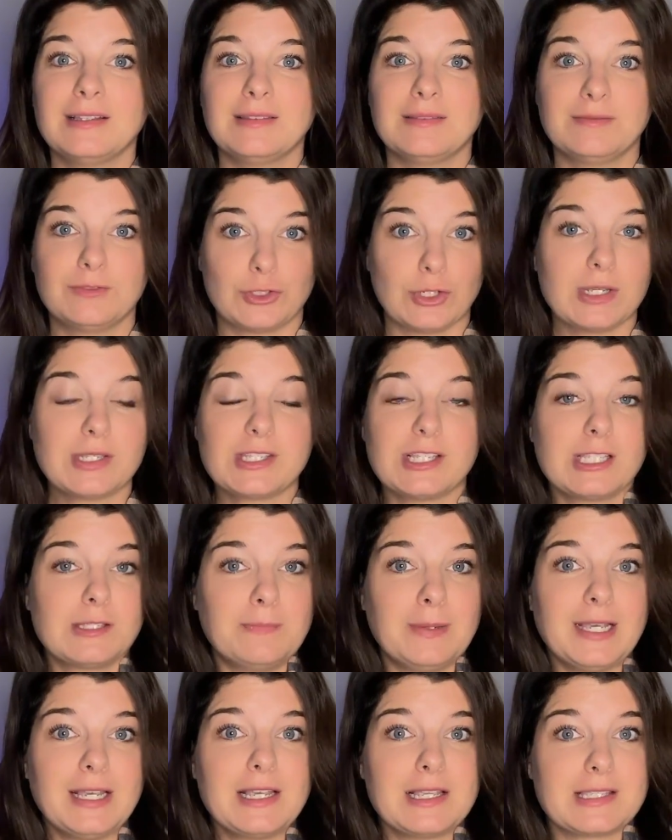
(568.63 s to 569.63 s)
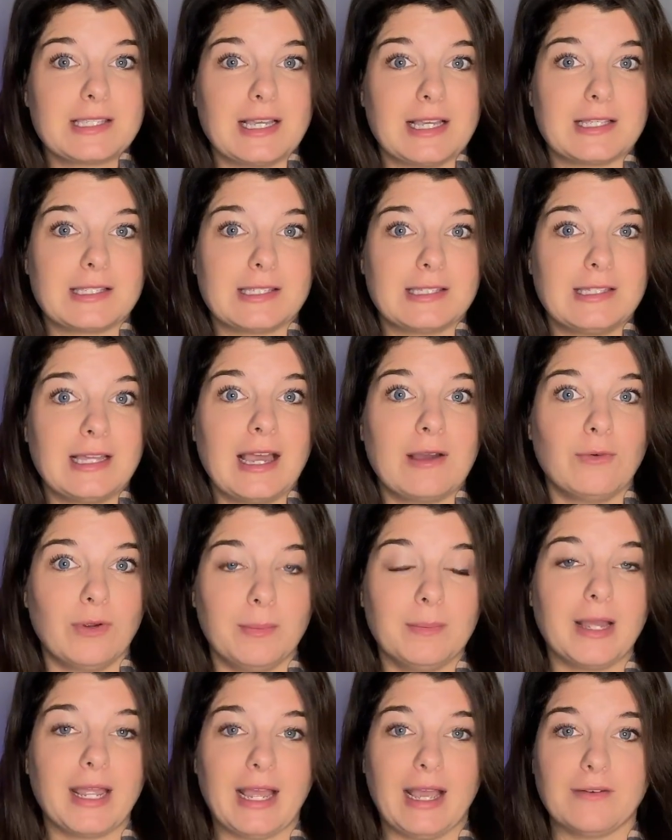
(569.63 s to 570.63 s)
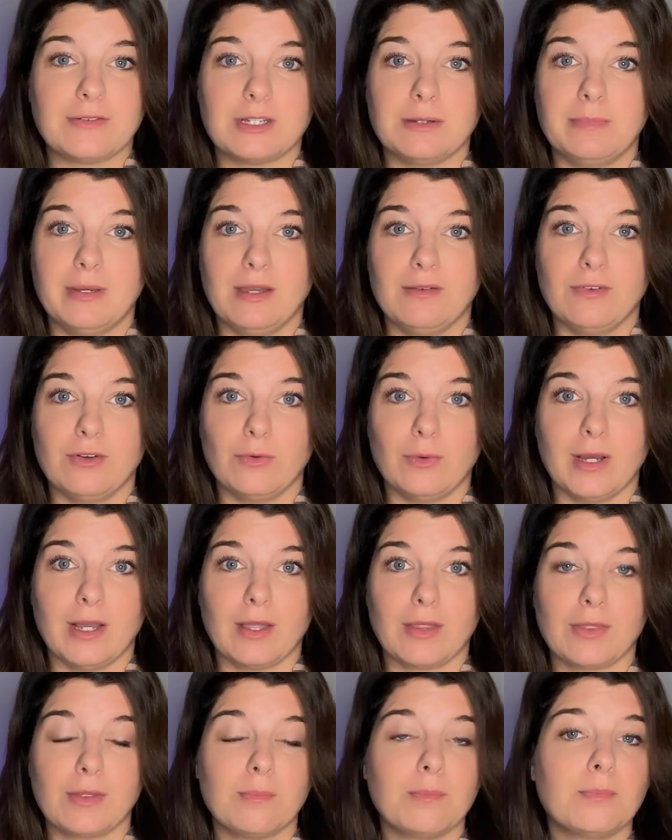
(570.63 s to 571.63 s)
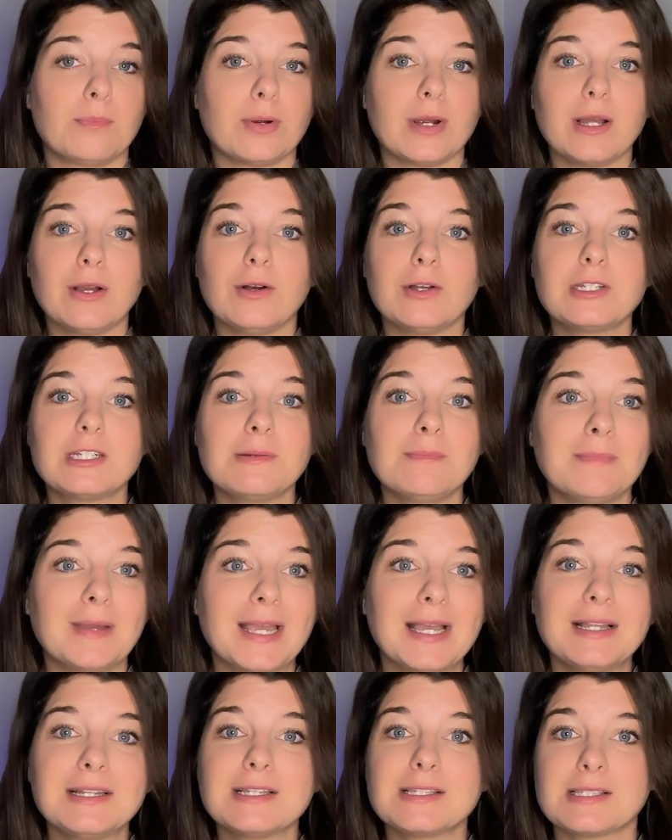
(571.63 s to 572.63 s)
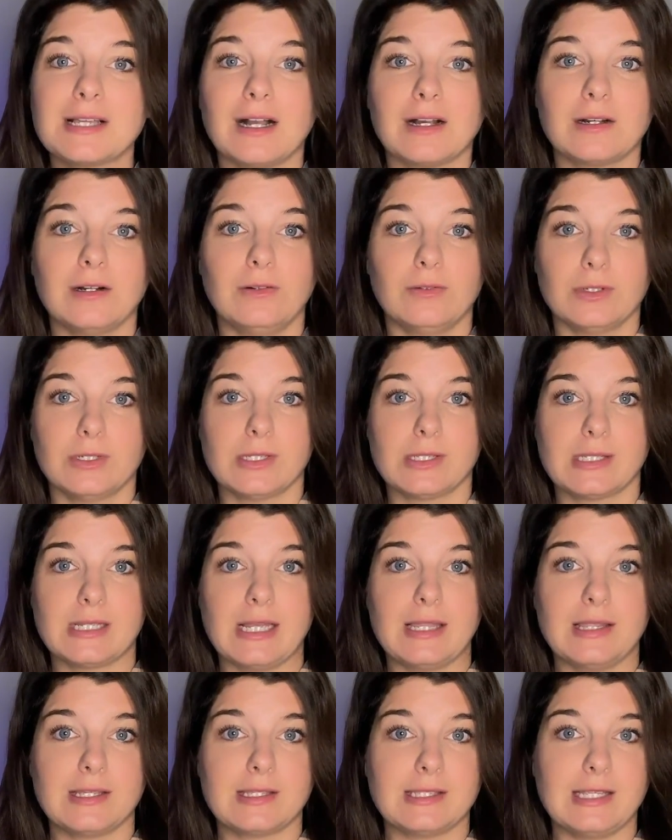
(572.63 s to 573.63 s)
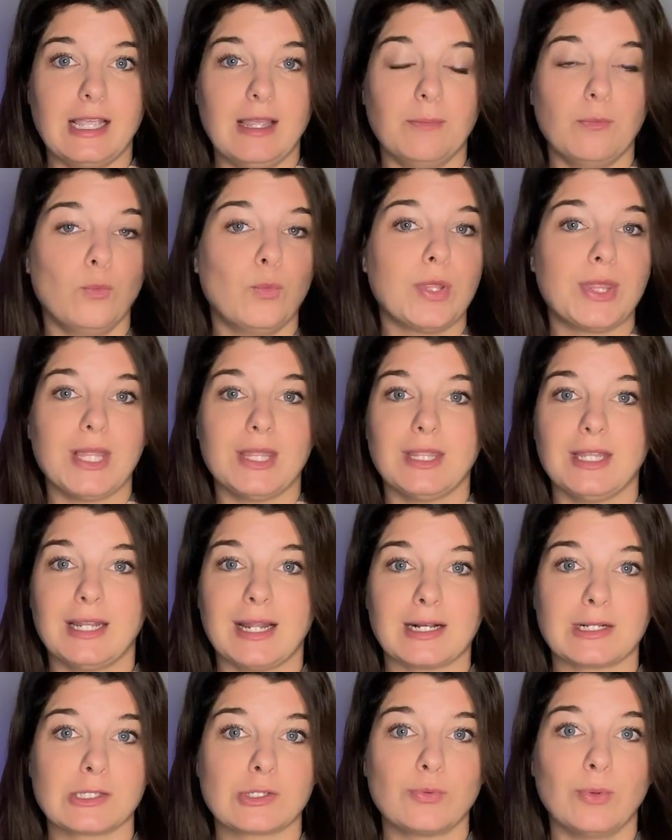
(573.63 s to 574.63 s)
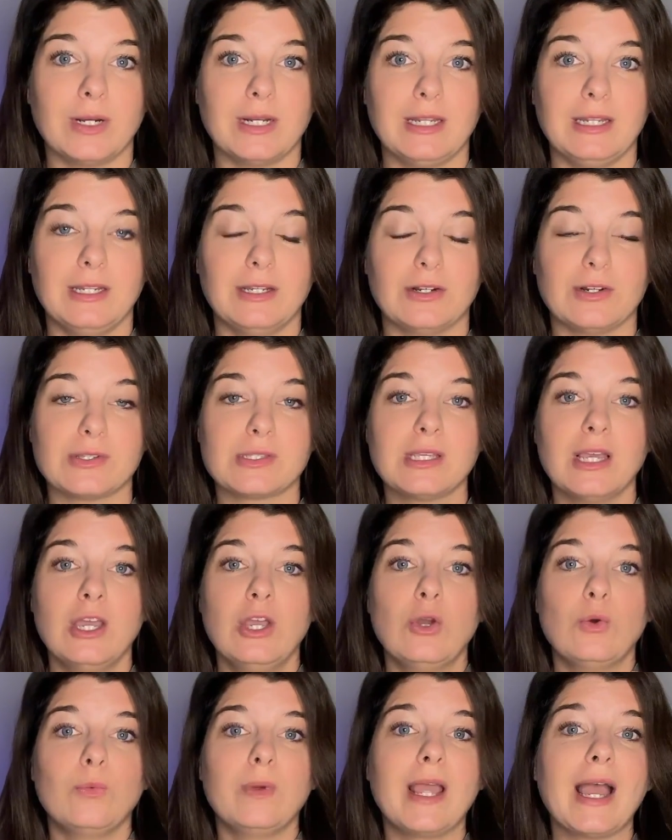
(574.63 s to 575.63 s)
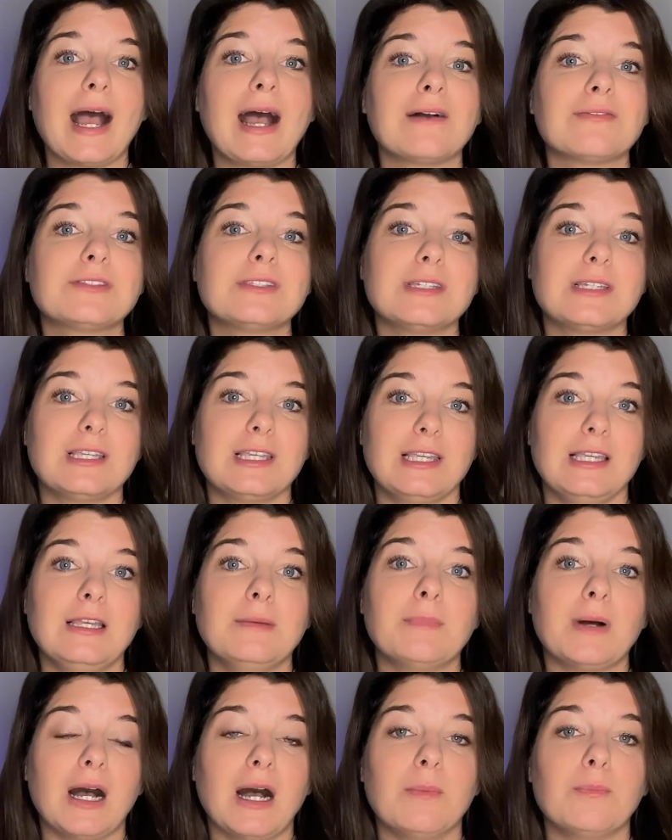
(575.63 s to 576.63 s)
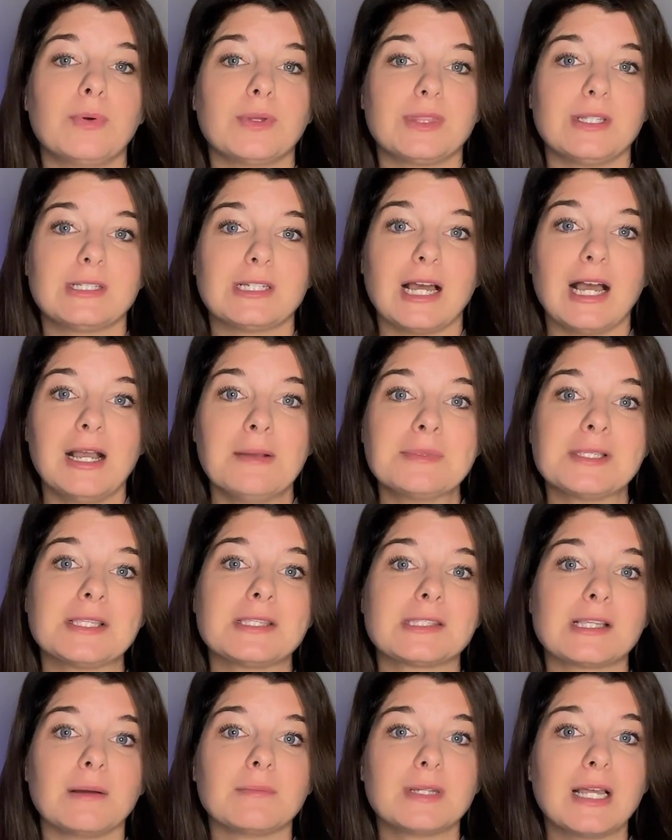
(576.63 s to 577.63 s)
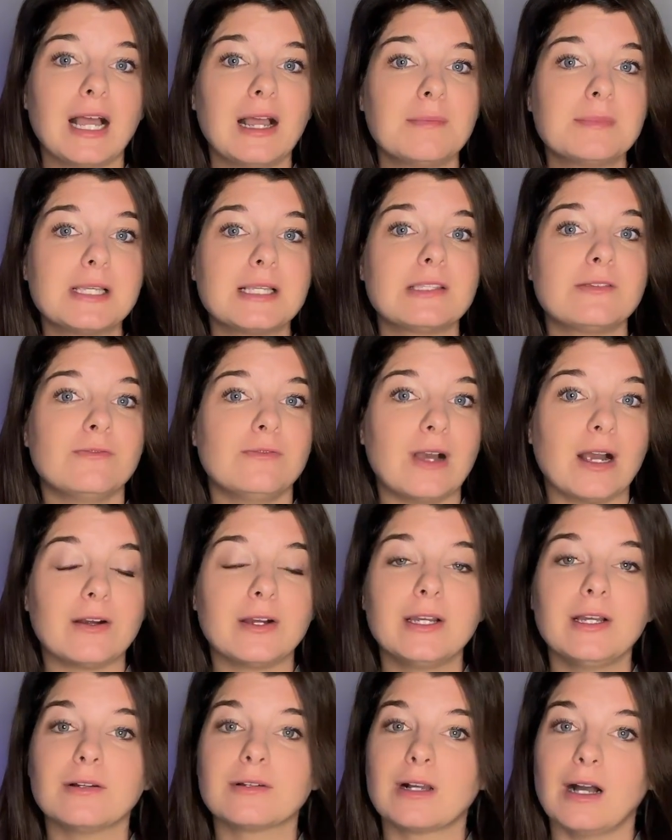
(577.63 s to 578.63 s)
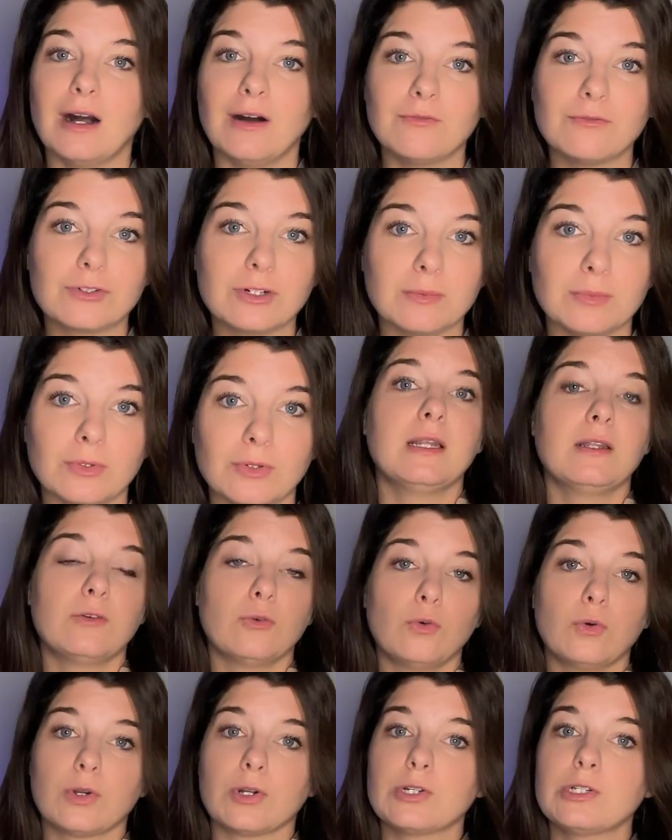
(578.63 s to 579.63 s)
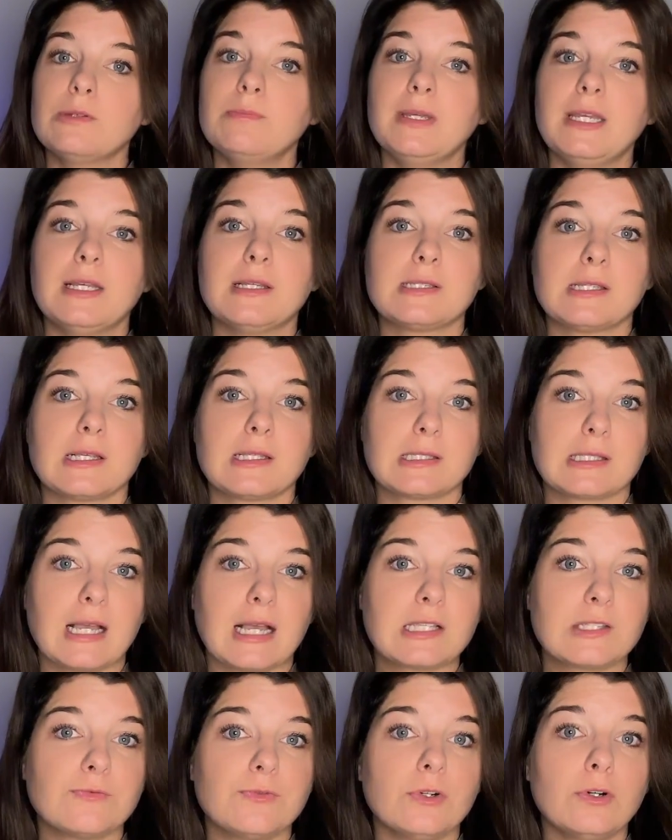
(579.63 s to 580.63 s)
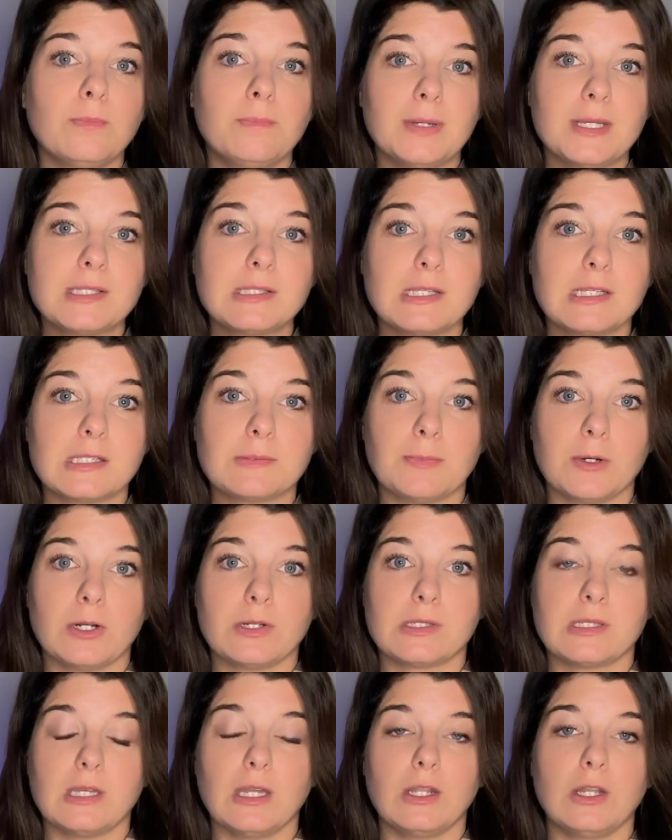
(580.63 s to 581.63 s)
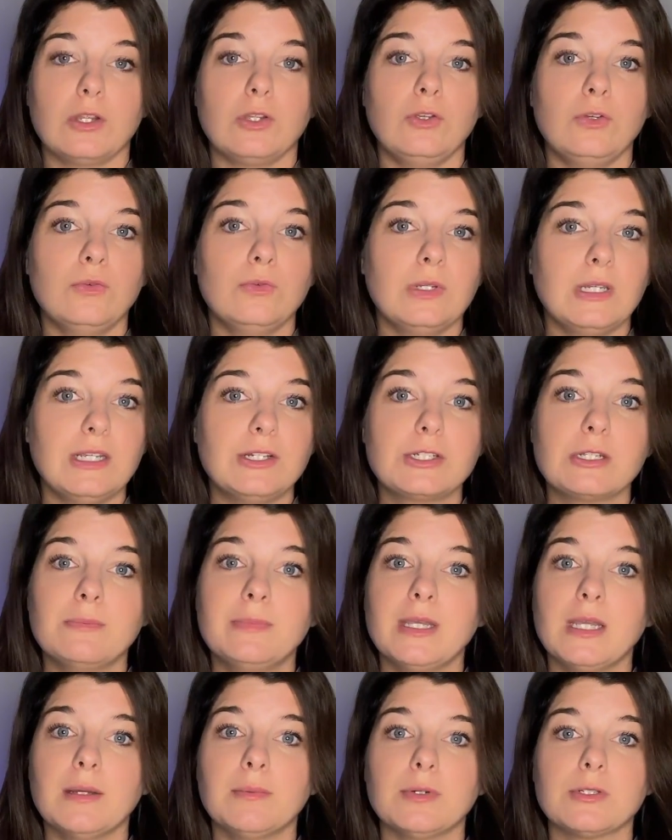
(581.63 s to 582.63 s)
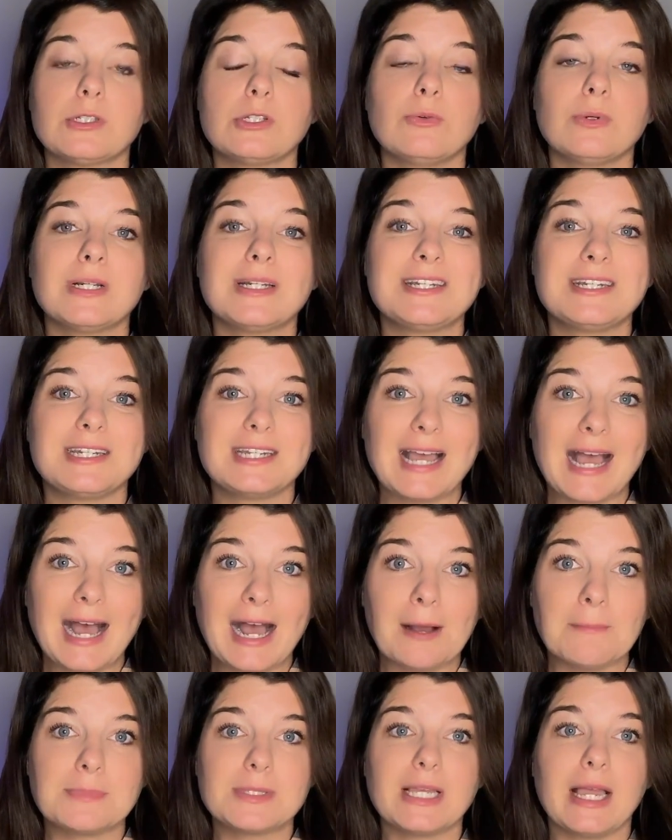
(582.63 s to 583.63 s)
just as big as this that we might have to pivot with. Print on demand is not going to stay the same within the next 20 years. We have to keep up with the times and sometimes it's very uncomfortable. But in order to be a successful business person, you need to be able to adapt